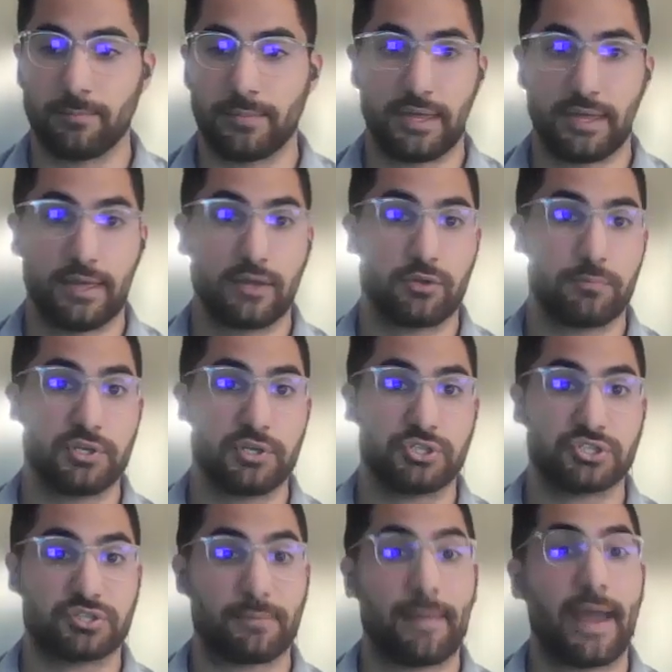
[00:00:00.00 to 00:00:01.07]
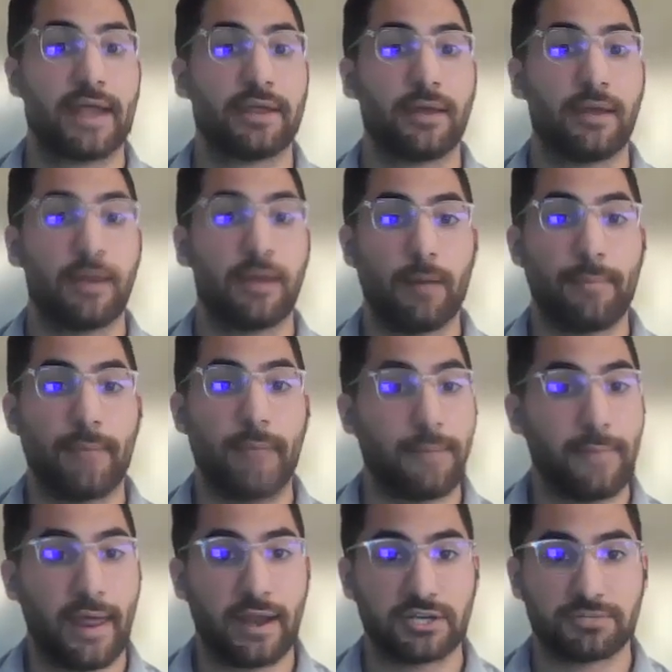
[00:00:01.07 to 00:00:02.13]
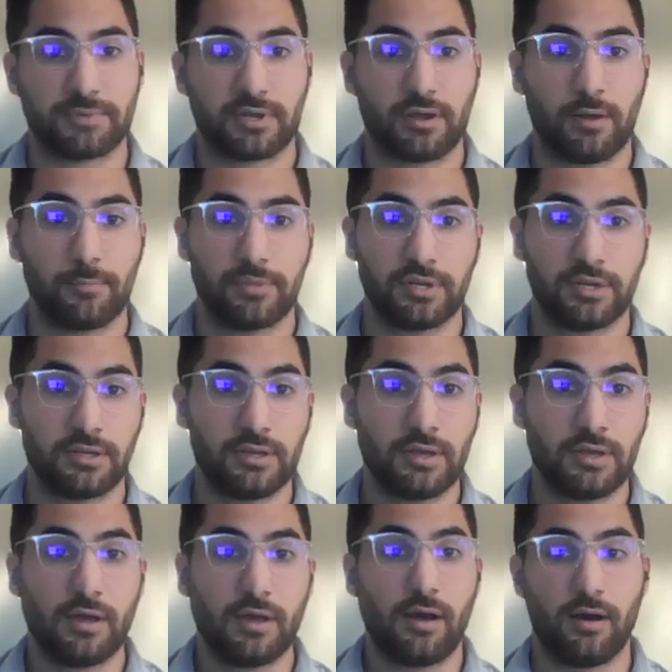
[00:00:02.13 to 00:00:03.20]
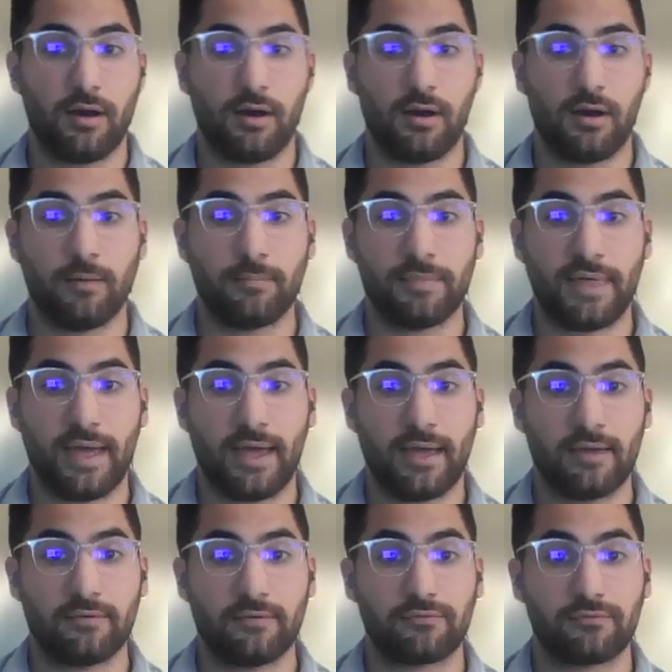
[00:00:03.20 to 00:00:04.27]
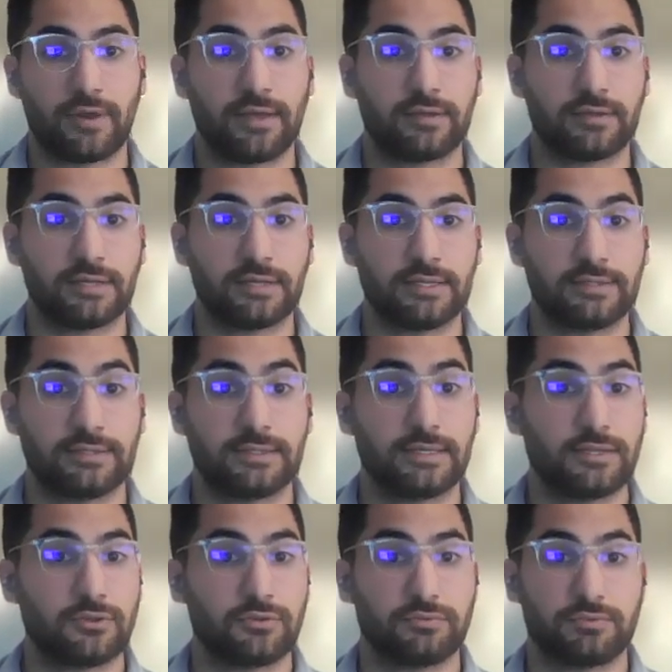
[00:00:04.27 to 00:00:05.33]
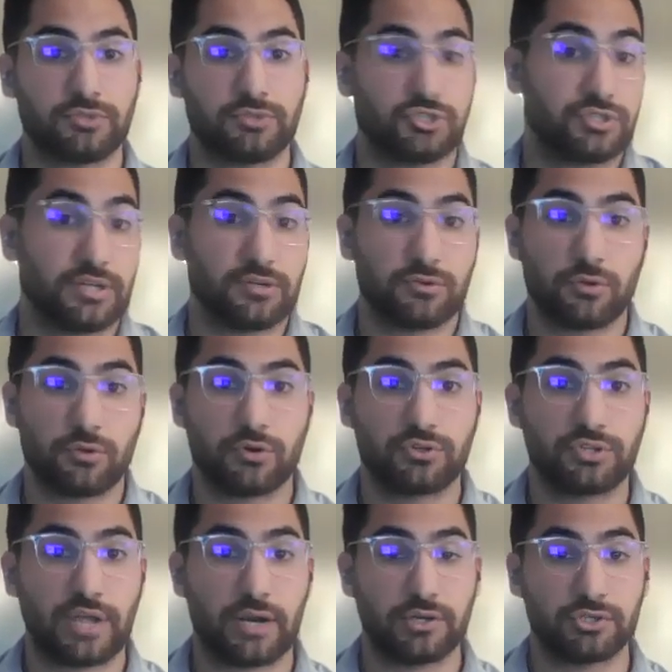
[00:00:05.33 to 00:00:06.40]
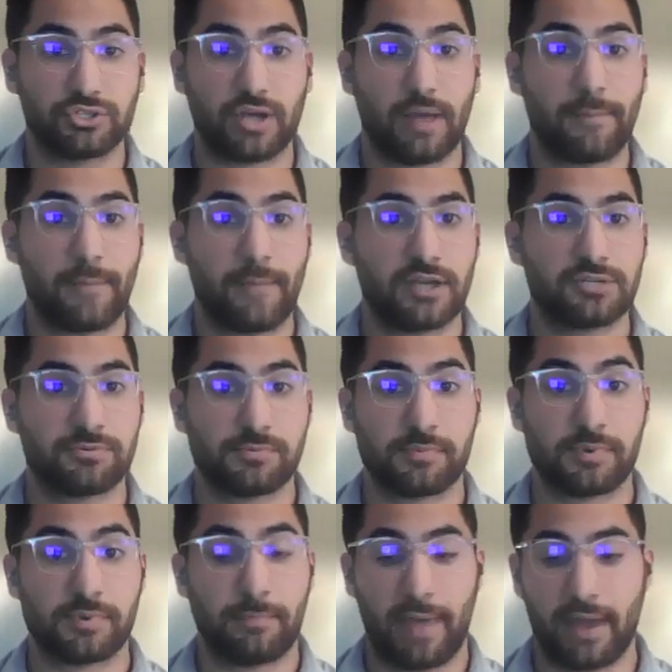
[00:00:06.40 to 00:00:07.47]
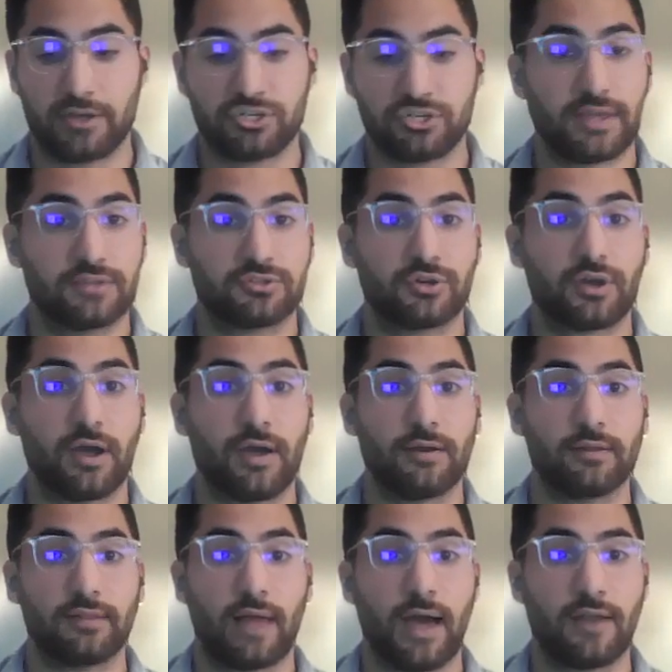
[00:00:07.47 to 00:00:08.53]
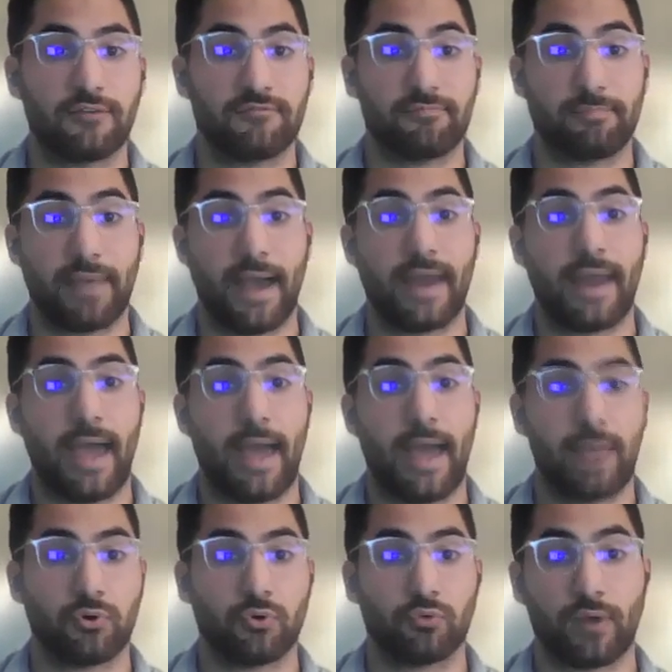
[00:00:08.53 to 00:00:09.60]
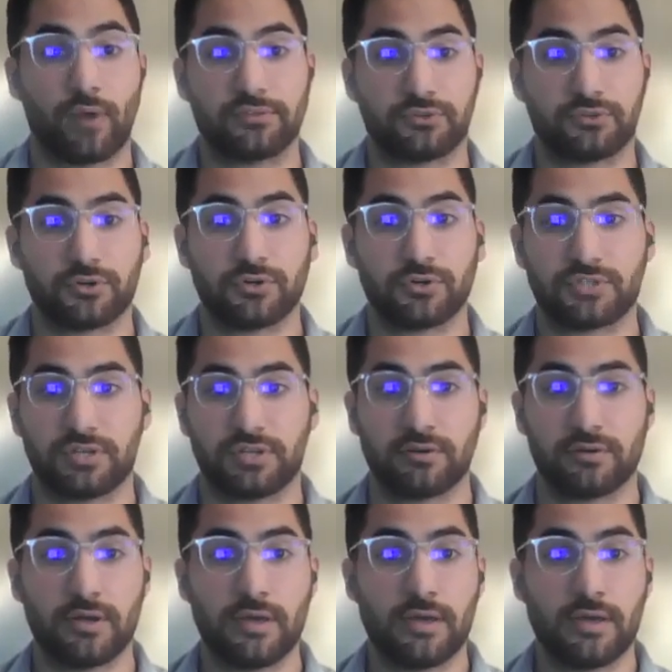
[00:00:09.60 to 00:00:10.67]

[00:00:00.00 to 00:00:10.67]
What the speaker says: It could be just a bad management company that frankly either just didn't do a good job managing it, took on a lot of bad apple renters, and